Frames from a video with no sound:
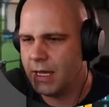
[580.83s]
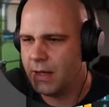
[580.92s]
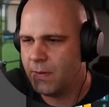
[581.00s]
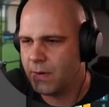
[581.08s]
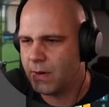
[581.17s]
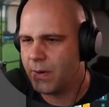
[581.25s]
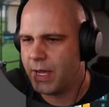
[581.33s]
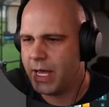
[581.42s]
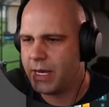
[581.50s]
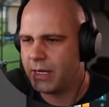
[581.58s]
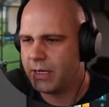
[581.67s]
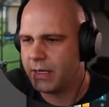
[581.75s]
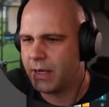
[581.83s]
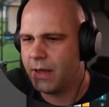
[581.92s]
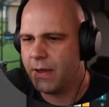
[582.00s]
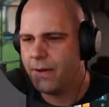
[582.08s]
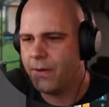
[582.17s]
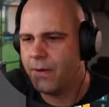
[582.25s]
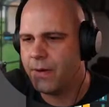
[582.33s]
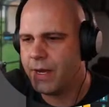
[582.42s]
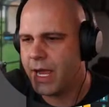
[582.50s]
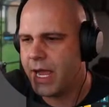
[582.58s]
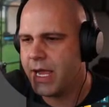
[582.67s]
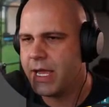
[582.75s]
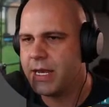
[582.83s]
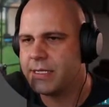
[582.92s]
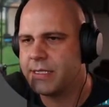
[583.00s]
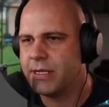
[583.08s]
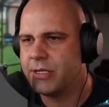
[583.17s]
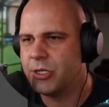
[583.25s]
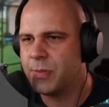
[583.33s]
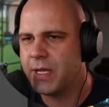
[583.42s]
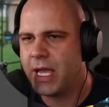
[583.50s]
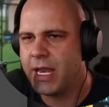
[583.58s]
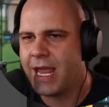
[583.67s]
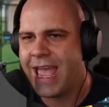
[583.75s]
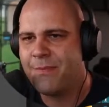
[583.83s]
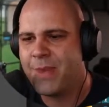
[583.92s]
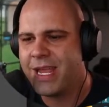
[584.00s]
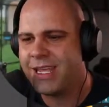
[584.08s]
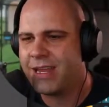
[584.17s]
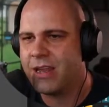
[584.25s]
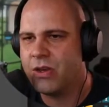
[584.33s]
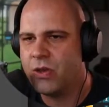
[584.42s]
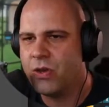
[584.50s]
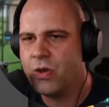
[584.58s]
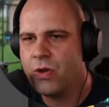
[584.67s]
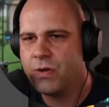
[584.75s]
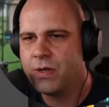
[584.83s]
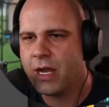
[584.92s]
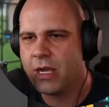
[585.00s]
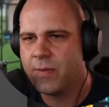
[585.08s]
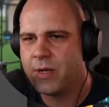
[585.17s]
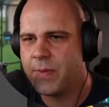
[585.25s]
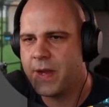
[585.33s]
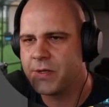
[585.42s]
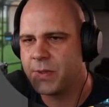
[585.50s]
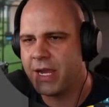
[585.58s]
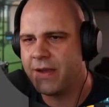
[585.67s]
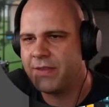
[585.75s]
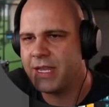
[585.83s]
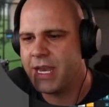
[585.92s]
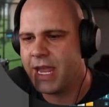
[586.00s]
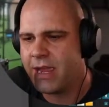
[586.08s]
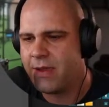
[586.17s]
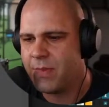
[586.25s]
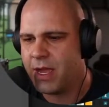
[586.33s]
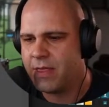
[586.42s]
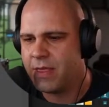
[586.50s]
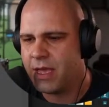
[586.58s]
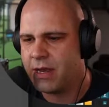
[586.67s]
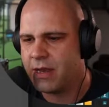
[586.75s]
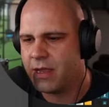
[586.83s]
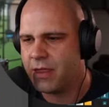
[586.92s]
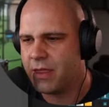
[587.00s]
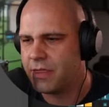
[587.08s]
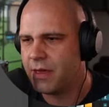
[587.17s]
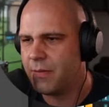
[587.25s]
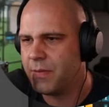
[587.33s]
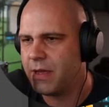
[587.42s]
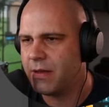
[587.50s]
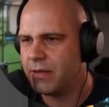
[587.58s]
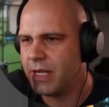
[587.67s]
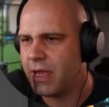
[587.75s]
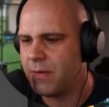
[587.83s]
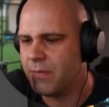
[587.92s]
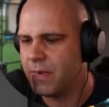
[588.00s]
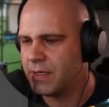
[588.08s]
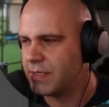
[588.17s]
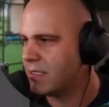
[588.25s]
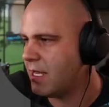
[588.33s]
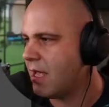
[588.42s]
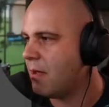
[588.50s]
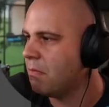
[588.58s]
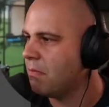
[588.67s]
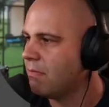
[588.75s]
we'll go ahead and click OK, and it's going to duplicate it and make it a new document up here. So we gave it the name, and then the thumbnail name is the same.